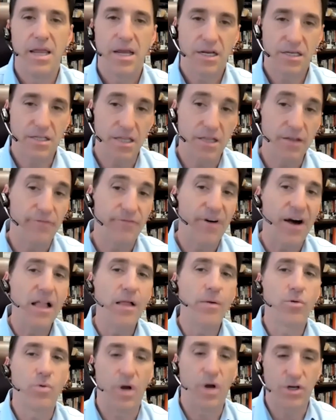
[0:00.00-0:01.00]
Because then the
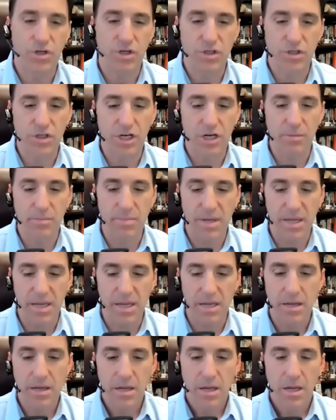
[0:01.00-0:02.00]
follow-up question is going to
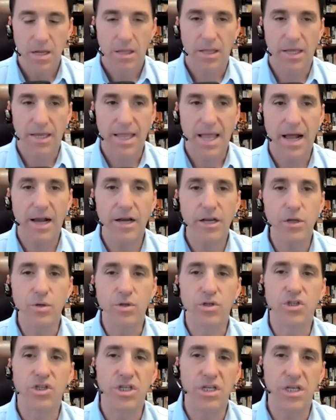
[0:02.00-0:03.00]
be like, how do you
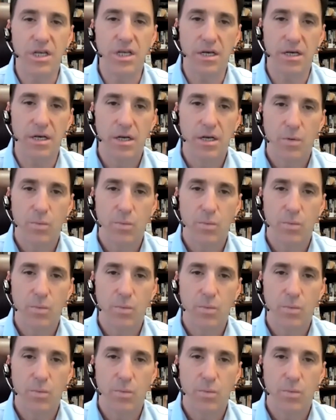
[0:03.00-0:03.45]
see it?